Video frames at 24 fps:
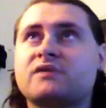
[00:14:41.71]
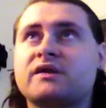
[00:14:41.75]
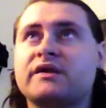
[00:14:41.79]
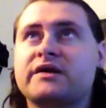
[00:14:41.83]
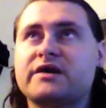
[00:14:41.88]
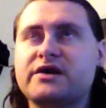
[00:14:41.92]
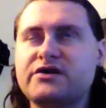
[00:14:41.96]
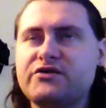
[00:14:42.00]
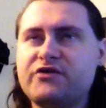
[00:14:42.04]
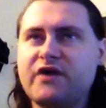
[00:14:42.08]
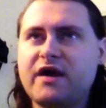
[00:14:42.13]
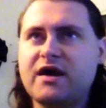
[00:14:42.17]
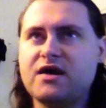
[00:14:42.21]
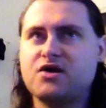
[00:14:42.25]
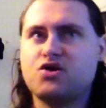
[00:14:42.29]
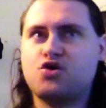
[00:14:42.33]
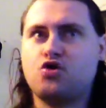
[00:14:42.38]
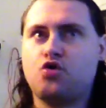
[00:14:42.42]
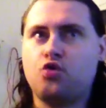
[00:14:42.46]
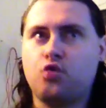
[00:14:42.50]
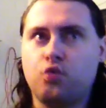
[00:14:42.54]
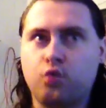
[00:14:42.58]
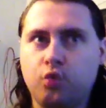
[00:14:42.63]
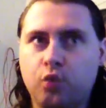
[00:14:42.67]
he's had
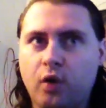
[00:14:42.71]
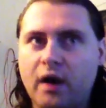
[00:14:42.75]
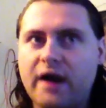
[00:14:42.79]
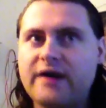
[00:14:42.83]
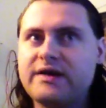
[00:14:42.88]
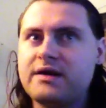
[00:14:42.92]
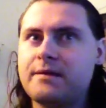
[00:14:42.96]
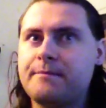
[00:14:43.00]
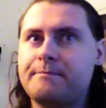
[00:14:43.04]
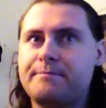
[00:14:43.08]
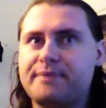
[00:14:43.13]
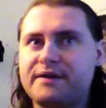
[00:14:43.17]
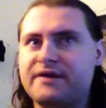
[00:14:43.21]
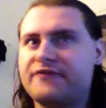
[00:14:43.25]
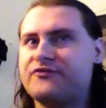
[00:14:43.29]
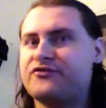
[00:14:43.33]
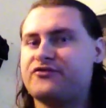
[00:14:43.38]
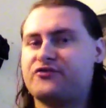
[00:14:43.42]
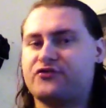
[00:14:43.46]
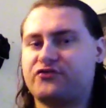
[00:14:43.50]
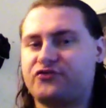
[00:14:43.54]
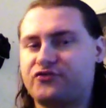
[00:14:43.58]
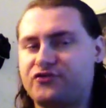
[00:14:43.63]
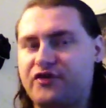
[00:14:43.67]
quite a bit of
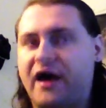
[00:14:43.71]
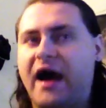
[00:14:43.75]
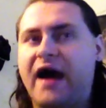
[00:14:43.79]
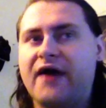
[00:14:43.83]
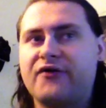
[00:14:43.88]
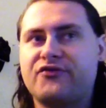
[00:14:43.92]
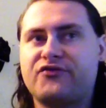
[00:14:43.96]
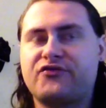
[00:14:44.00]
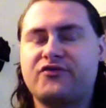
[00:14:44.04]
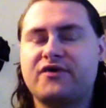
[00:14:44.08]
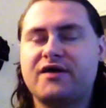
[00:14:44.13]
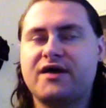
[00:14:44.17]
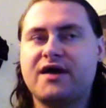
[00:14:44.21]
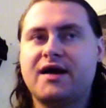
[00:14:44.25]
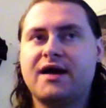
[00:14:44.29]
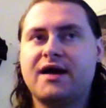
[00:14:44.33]
success